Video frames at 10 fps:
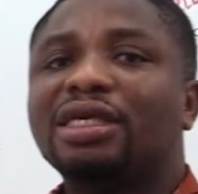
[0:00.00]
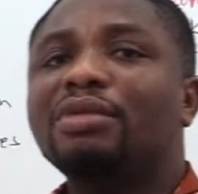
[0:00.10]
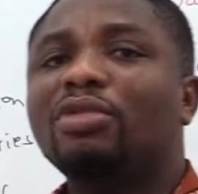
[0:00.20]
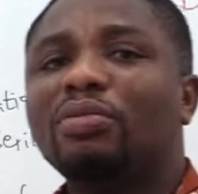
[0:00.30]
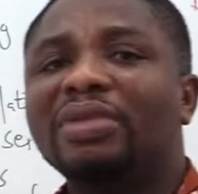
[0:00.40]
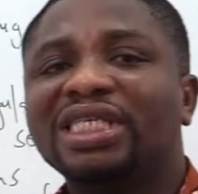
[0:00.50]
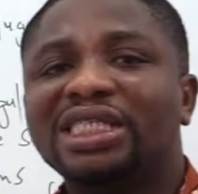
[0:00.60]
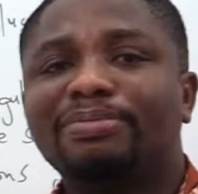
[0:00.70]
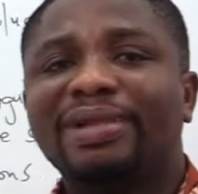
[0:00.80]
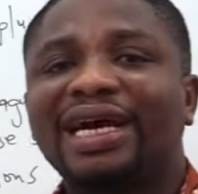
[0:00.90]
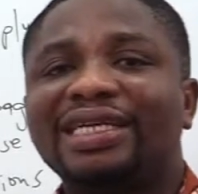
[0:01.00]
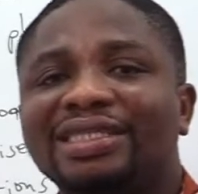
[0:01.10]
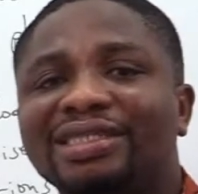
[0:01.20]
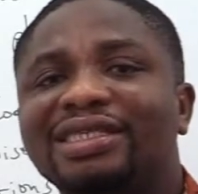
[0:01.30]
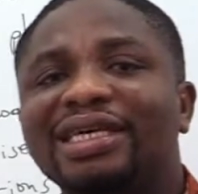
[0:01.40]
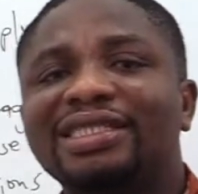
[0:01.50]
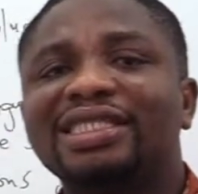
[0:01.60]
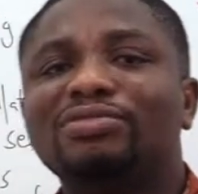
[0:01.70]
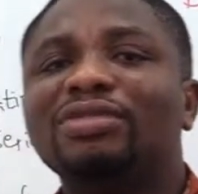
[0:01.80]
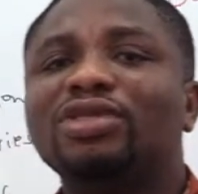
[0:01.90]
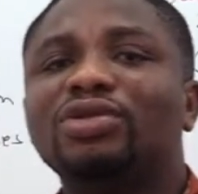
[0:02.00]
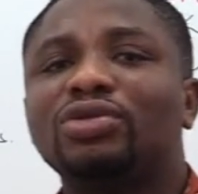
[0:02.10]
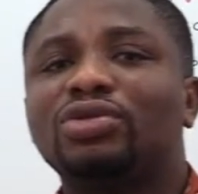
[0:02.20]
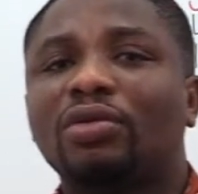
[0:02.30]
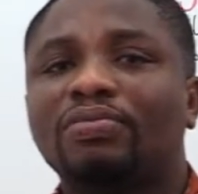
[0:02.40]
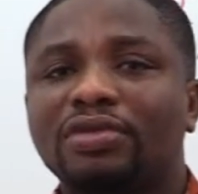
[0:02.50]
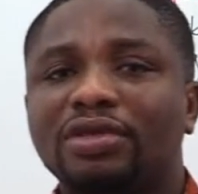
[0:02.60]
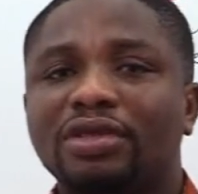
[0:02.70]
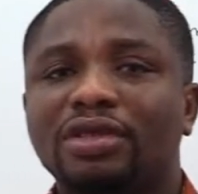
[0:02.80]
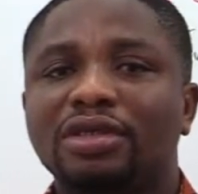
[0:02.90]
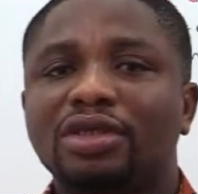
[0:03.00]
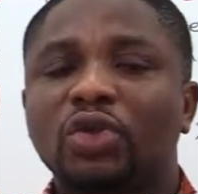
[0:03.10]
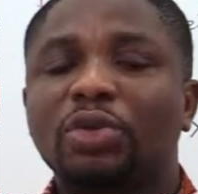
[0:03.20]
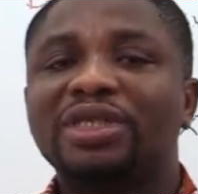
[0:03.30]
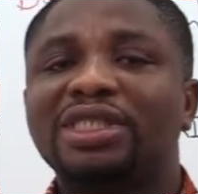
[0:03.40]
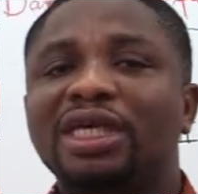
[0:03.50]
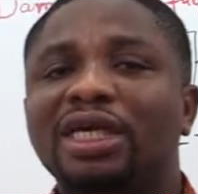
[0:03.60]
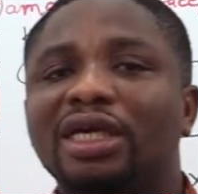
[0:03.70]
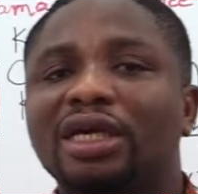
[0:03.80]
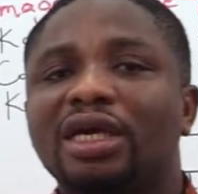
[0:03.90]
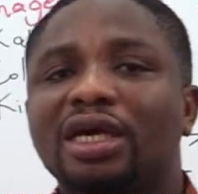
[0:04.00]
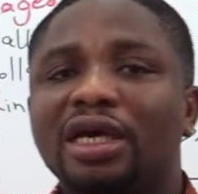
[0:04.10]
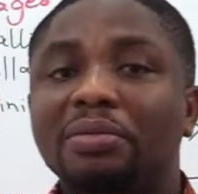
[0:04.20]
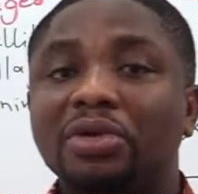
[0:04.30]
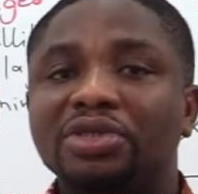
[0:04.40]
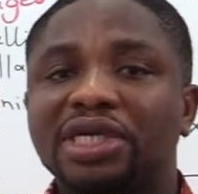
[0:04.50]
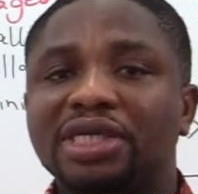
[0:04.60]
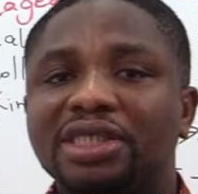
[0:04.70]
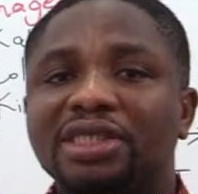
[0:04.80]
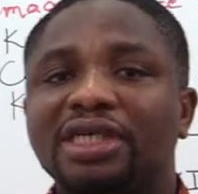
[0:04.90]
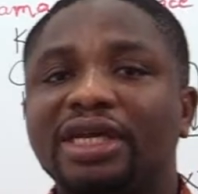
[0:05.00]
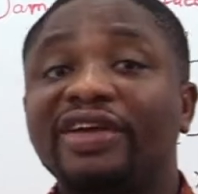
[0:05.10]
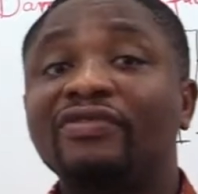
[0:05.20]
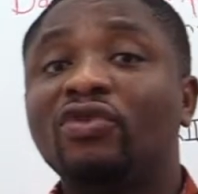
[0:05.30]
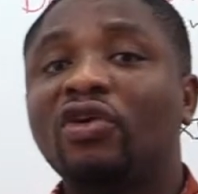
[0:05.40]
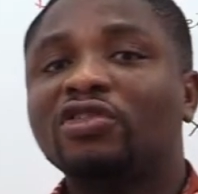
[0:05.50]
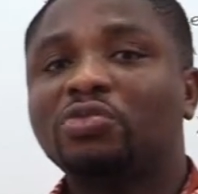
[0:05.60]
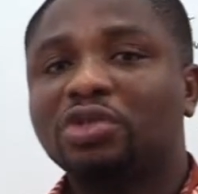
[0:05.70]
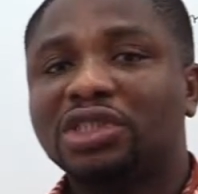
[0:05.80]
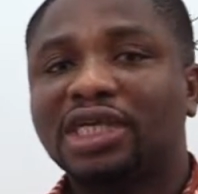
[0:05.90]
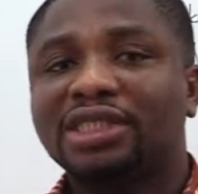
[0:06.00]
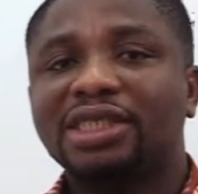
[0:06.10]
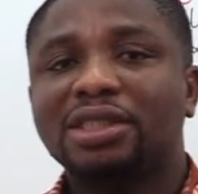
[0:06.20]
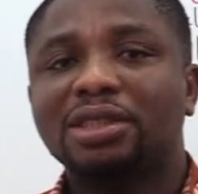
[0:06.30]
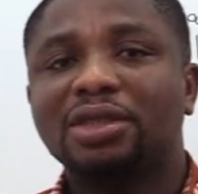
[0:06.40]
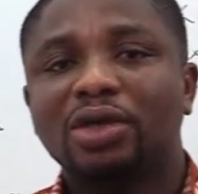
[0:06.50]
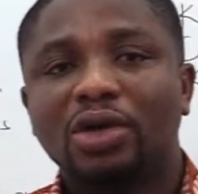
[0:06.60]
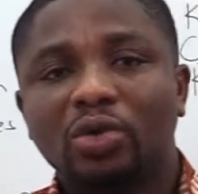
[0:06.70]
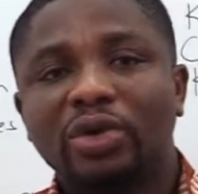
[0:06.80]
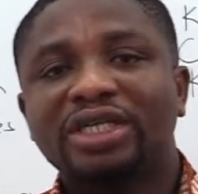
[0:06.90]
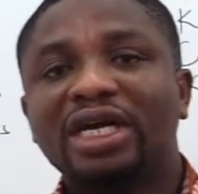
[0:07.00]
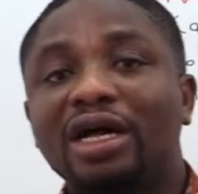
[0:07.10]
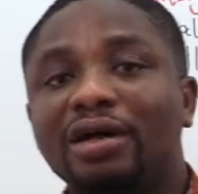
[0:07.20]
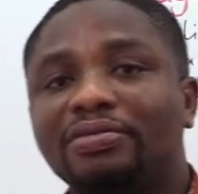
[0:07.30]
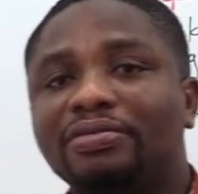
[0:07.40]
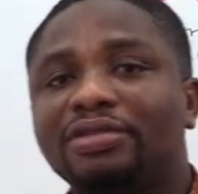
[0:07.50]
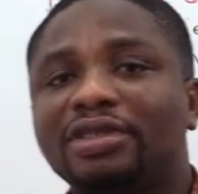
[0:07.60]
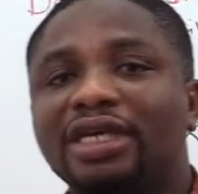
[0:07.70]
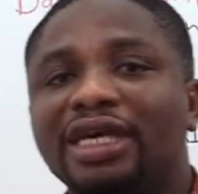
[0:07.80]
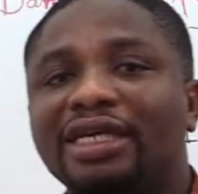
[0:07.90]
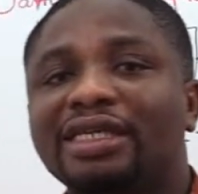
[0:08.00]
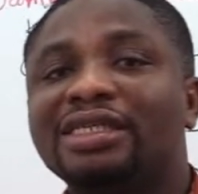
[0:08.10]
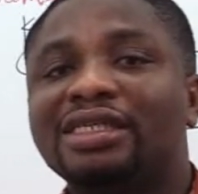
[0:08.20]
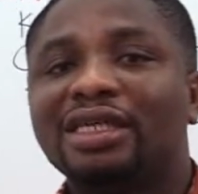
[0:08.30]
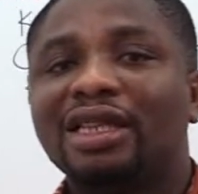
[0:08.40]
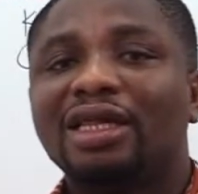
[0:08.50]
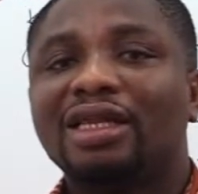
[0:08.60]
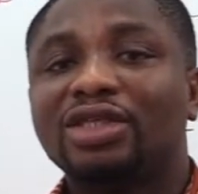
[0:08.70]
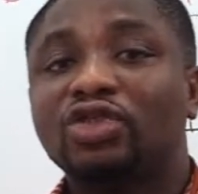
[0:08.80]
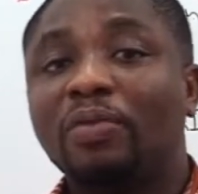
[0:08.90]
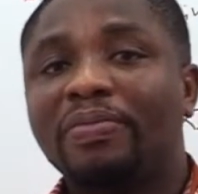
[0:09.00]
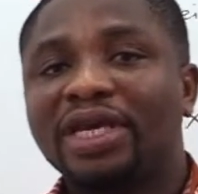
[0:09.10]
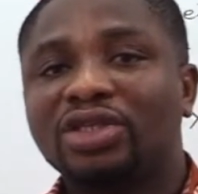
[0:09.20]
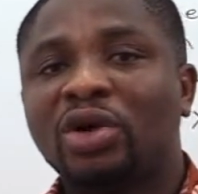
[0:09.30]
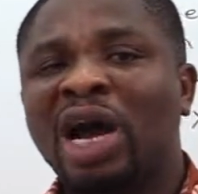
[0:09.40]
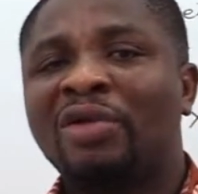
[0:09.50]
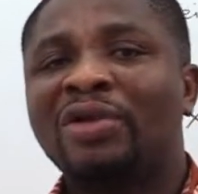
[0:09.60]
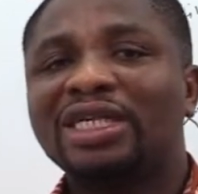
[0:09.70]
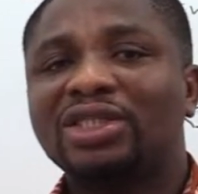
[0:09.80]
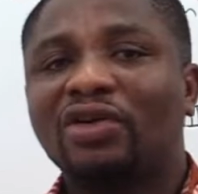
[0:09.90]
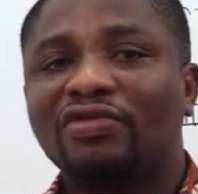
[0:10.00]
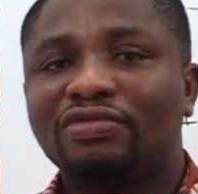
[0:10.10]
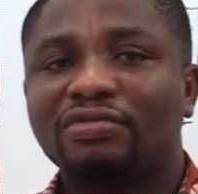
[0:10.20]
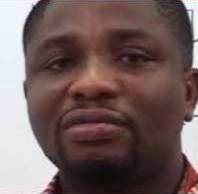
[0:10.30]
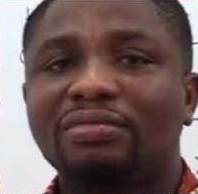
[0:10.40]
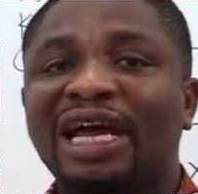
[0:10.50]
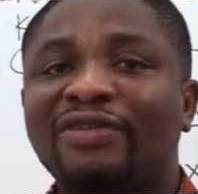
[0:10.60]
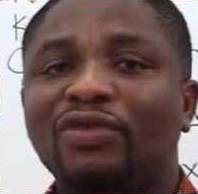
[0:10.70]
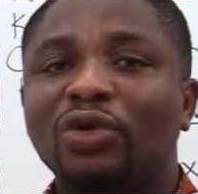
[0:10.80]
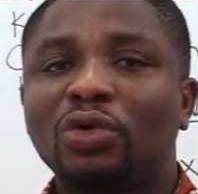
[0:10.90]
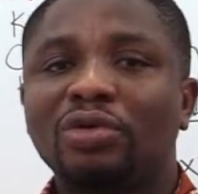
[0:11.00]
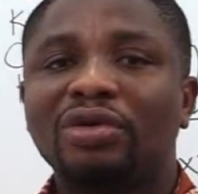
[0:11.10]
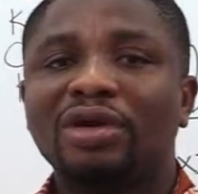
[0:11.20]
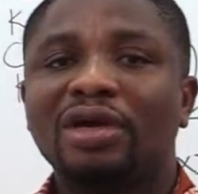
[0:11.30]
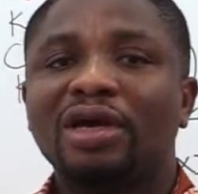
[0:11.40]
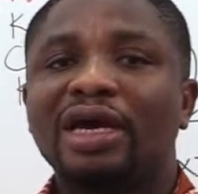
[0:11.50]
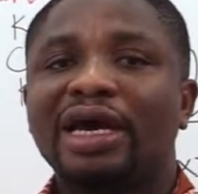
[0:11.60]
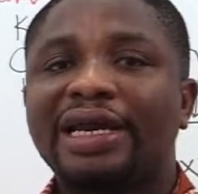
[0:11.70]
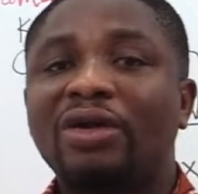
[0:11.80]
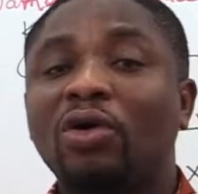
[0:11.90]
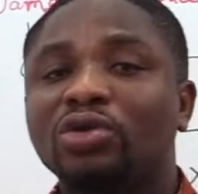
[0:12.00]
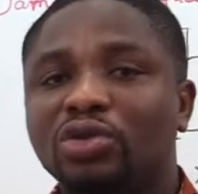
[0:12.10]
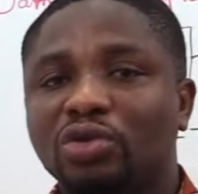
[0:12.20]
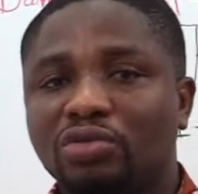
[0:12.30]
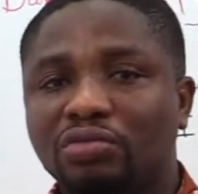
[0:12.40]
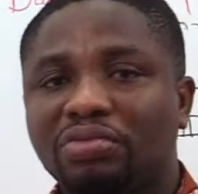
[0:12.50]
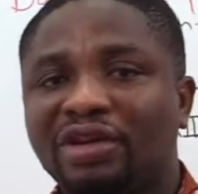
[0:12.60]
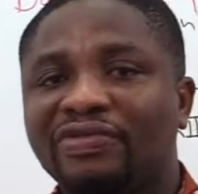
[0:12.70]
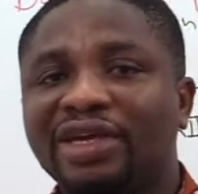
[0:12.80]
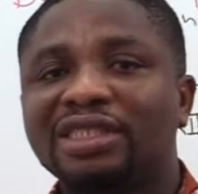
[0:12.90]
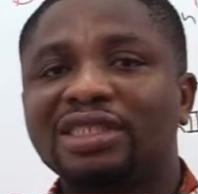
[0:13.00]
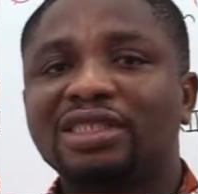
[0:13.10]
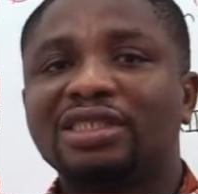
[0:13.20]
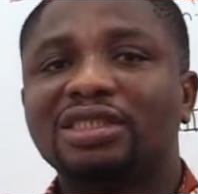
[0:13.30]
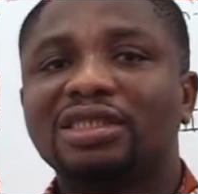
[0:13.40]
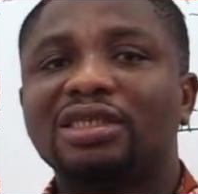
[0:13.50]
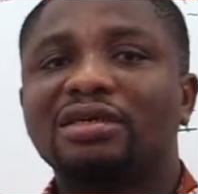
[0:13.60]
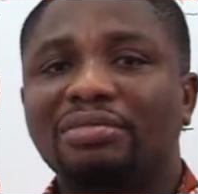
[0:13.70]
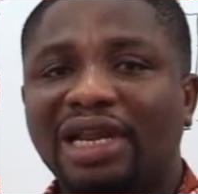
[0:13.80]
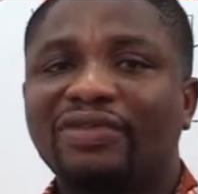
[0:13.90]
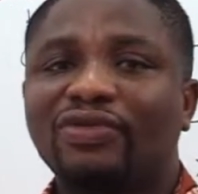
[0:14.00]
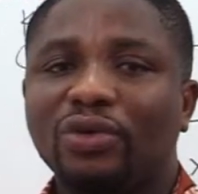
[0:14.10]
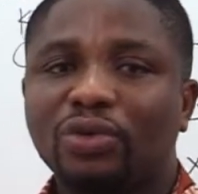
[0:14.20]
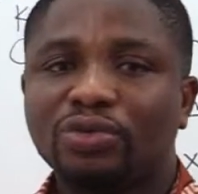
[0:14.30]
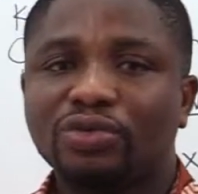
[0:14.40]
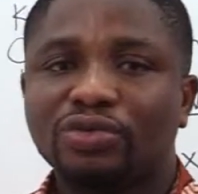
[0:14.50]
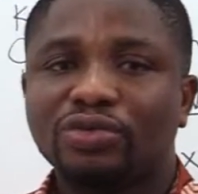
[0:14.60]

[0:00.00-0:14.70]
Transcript: Hemo means blood, stasis means to stop. So when we say hemostasis, it involves processes which help in the stoppage or arrest of blood flow and also prevent blood flow.